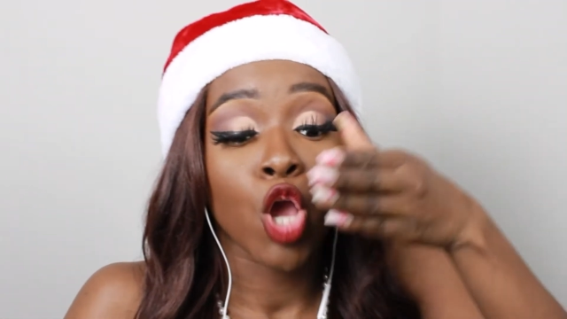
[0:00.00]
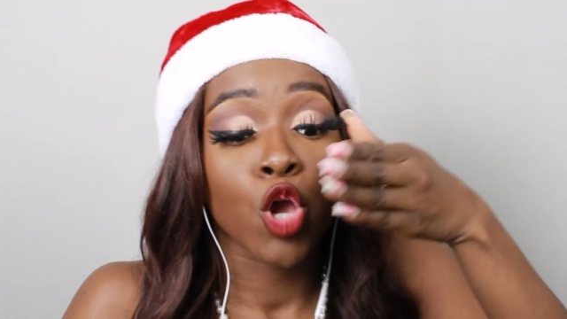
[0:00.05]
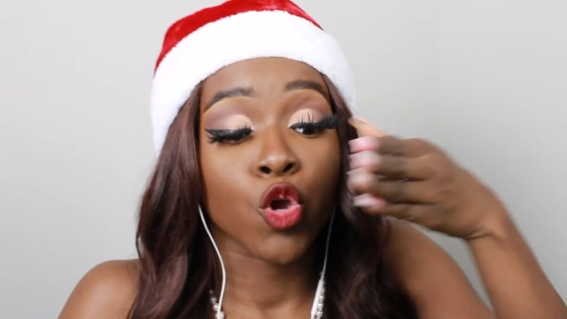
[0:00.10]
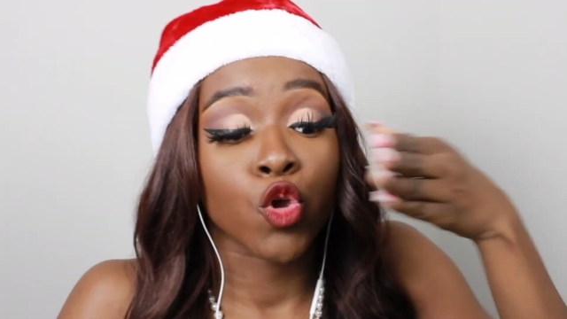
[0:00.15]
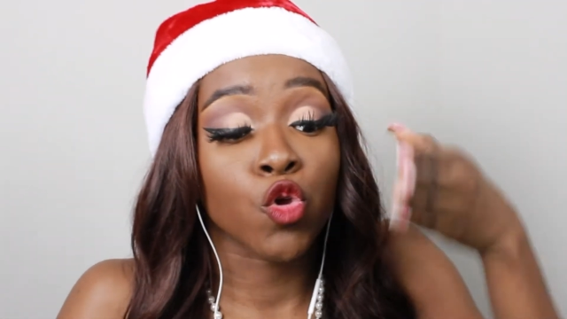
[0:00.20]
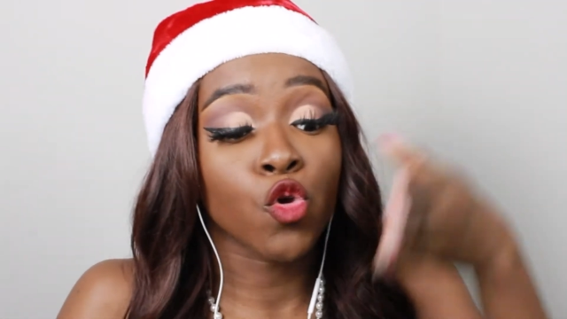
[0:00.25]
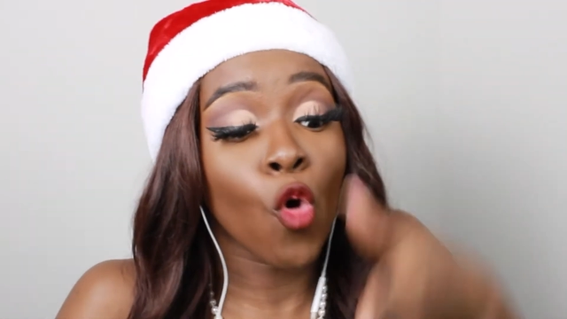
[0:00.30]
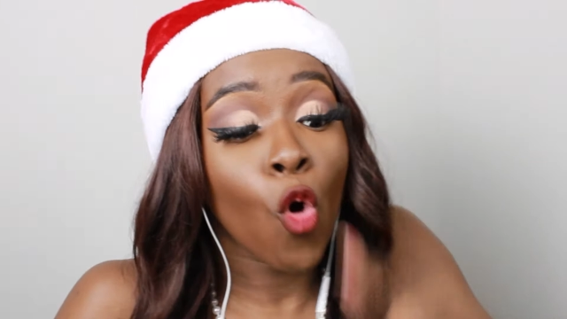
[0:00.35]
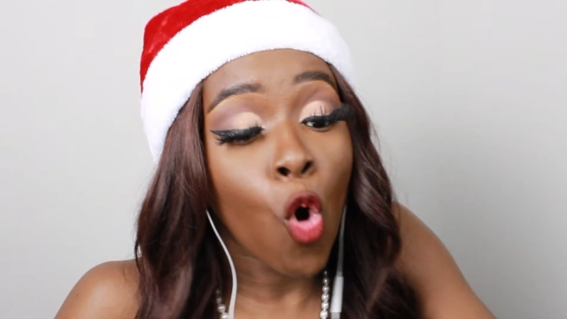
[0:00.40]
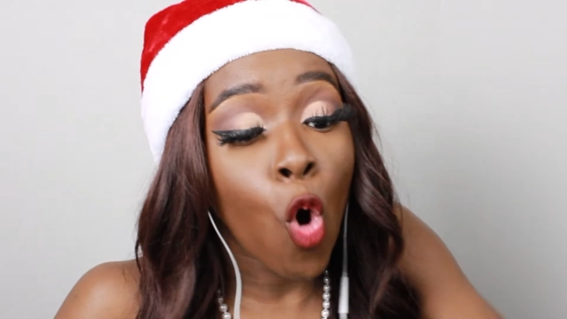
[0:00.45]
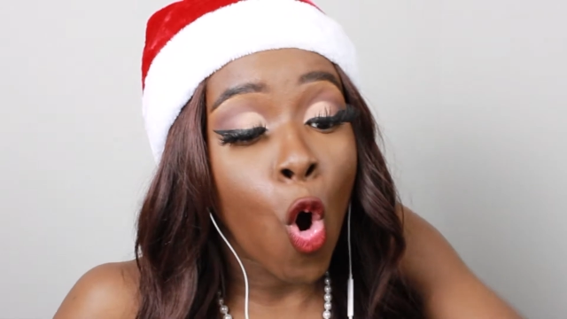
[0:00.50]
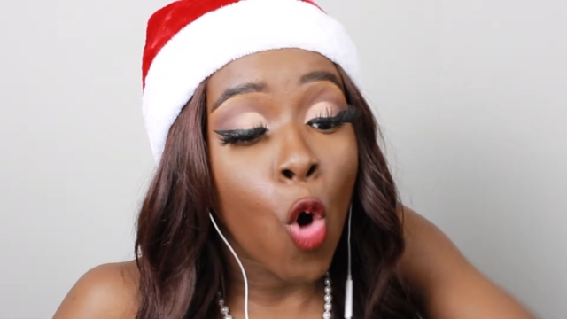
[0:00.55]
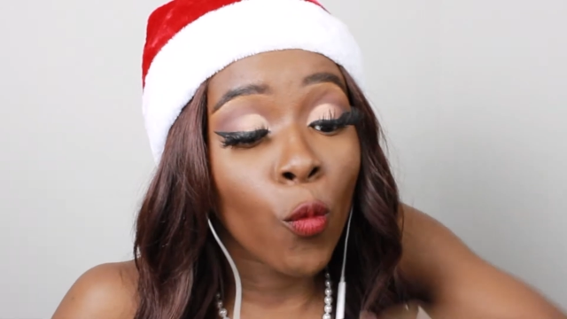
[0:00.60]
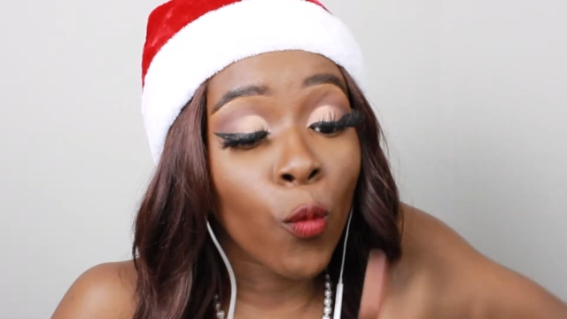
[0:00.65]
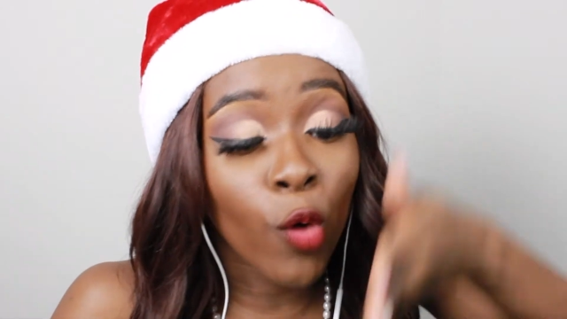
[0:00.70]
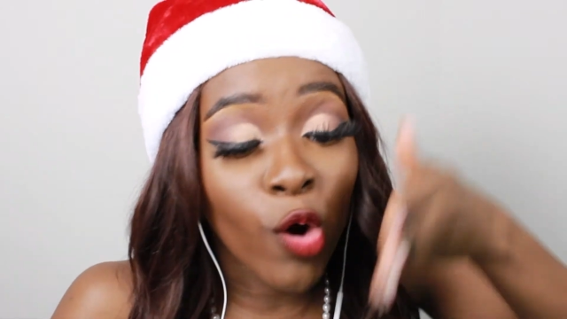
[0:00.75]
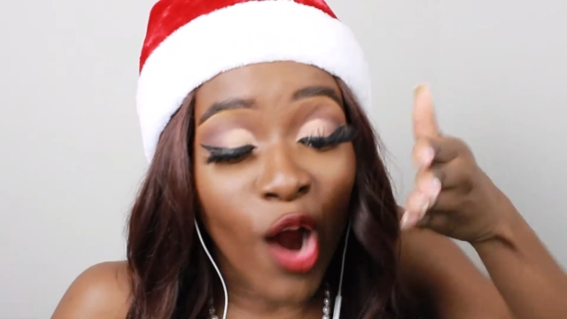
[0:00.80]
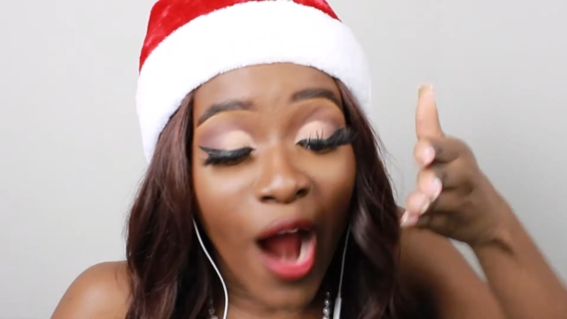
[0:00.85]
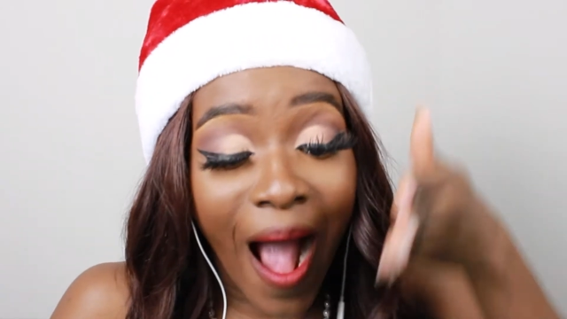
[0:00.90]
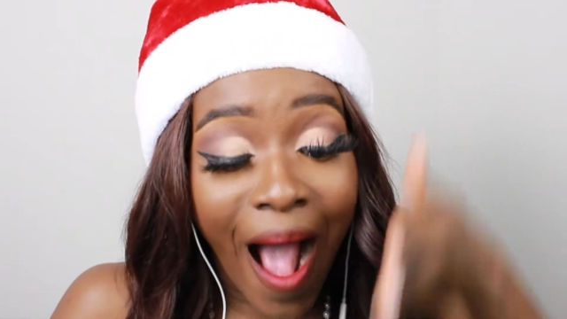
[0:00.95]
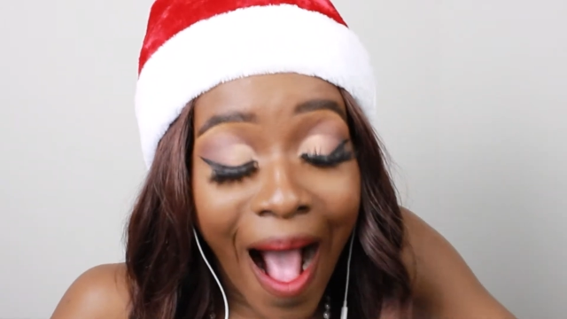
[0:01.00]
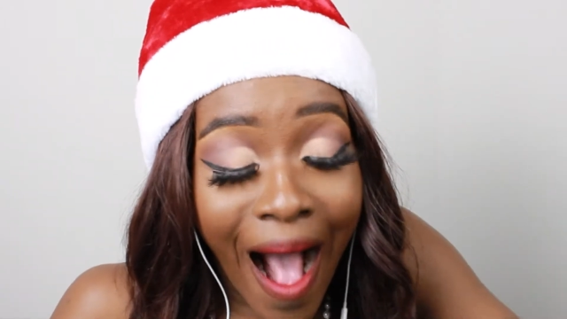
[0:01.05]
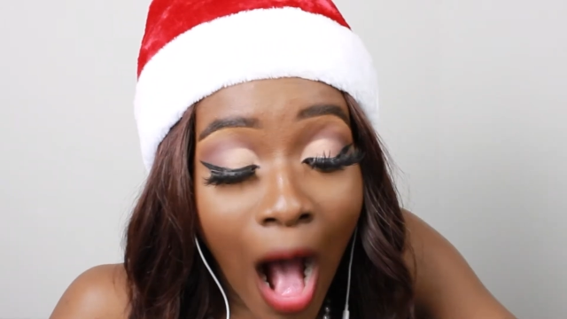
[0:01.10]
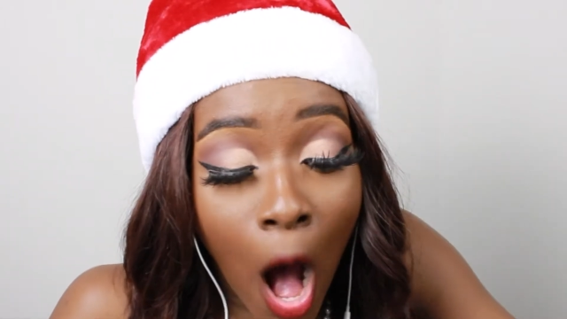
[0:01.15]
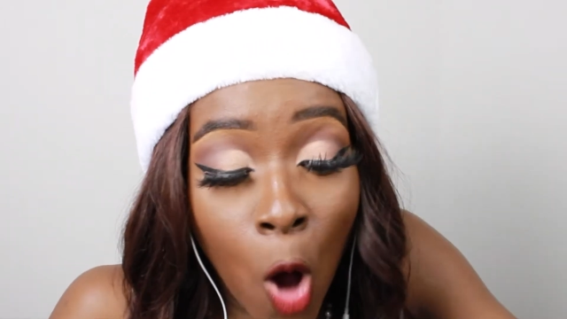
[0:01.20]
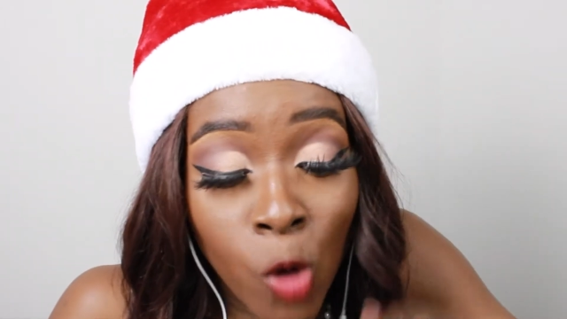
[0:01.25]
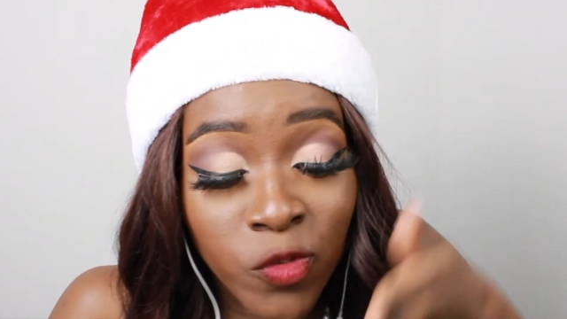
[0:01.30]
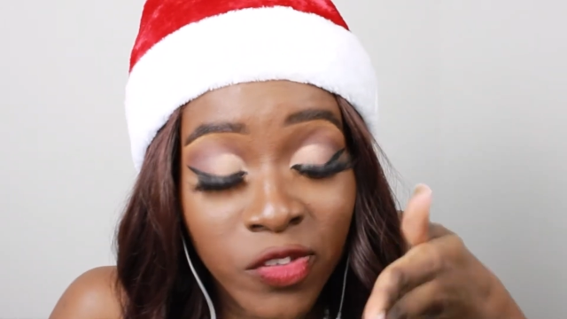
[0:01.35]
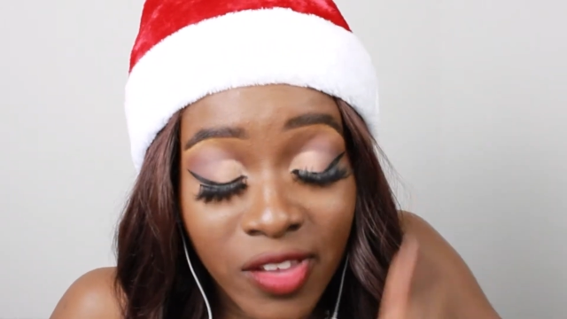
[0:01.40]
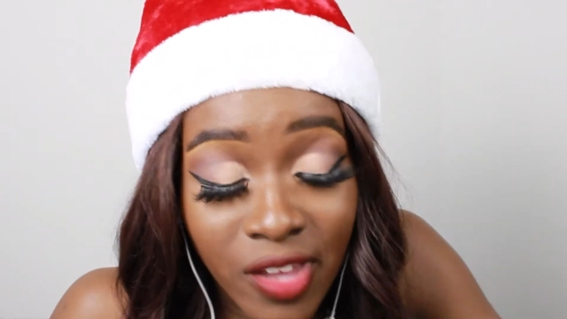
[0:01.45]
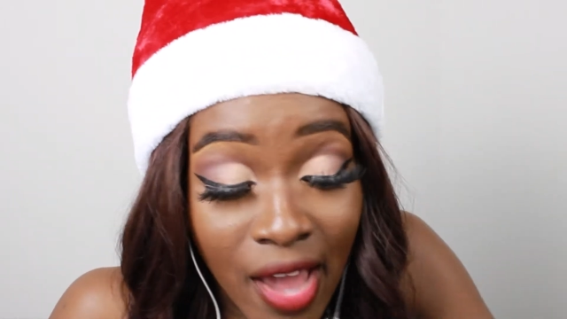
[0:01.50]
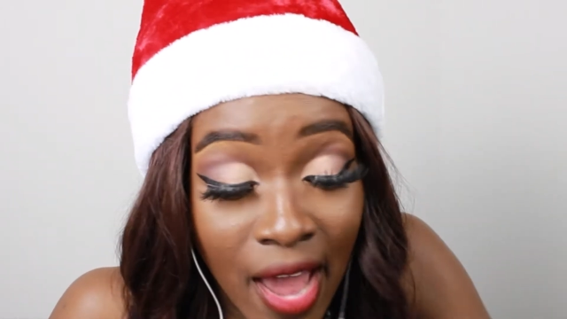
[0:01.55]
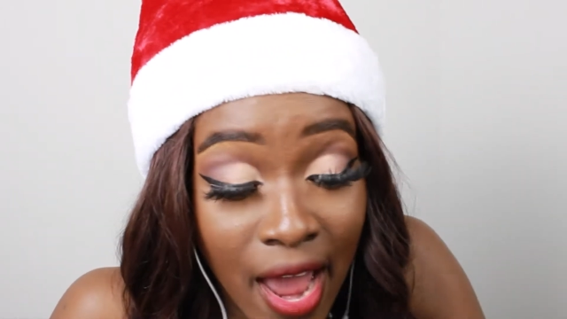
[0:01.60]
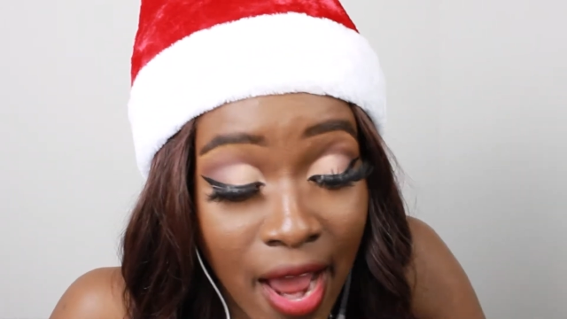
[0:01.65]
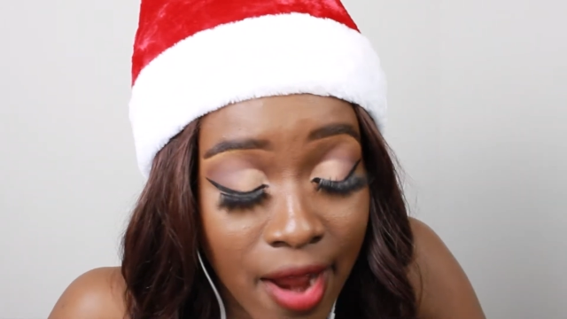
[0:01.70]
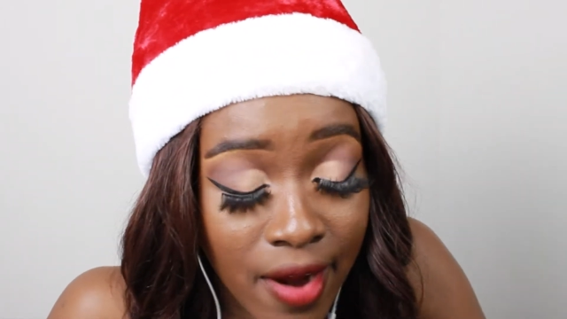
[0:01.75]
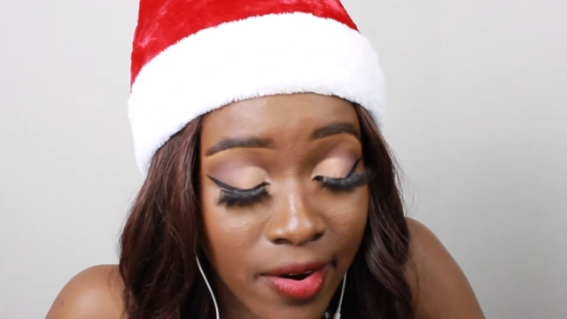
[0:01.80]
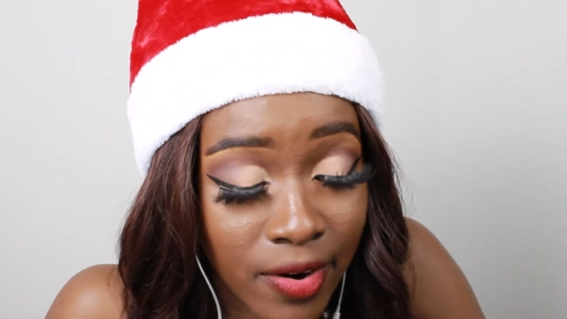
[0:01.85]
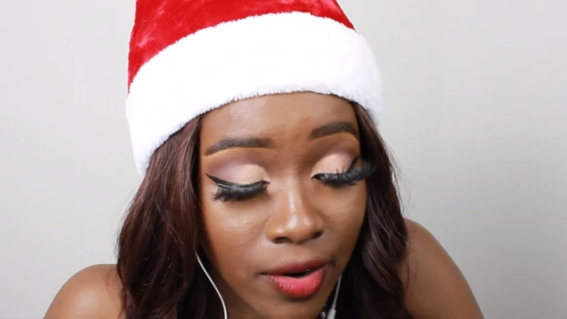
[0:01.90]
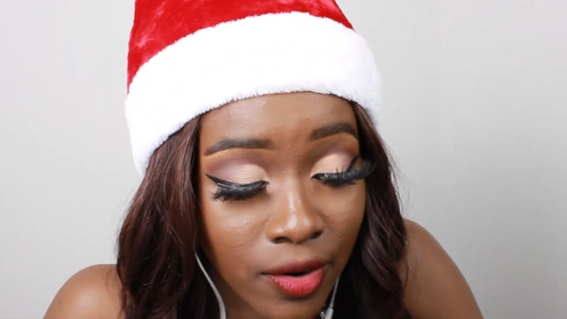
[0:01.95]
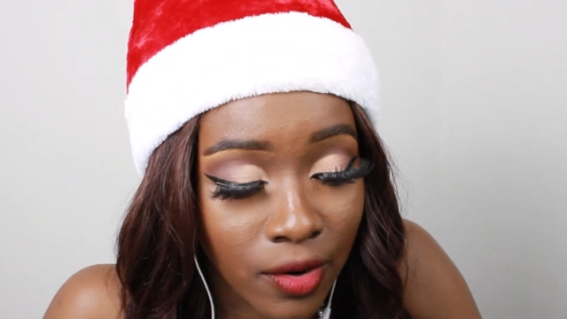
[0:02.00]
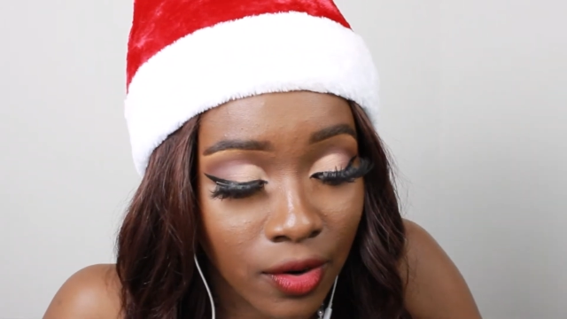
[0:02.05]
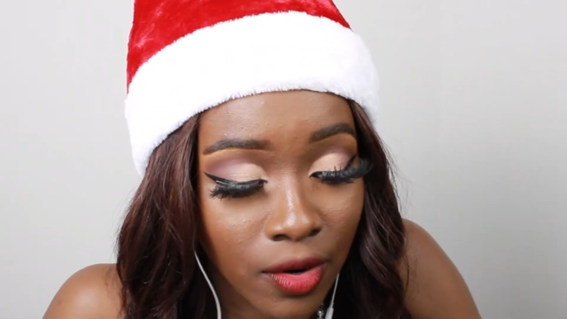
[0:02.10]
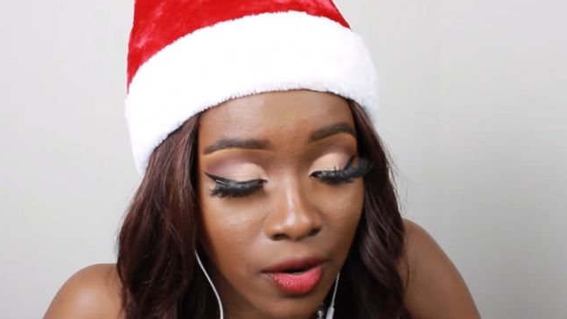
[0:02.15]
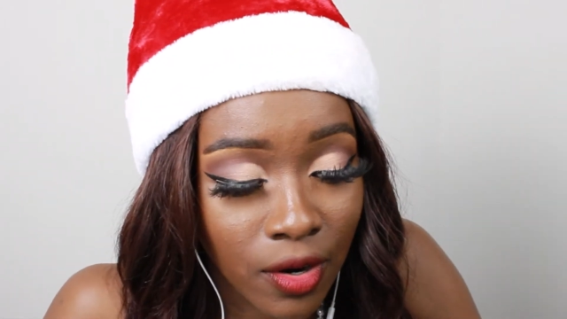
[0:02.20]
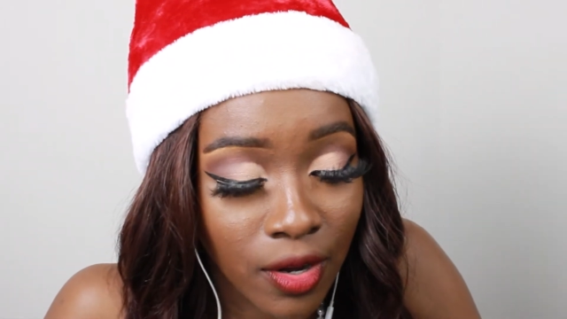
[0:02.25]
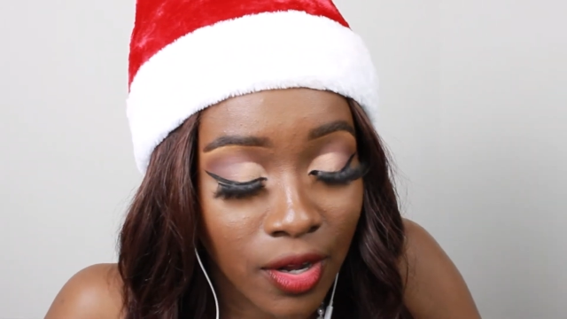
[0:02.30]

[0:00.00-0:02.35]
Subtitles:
You were out there!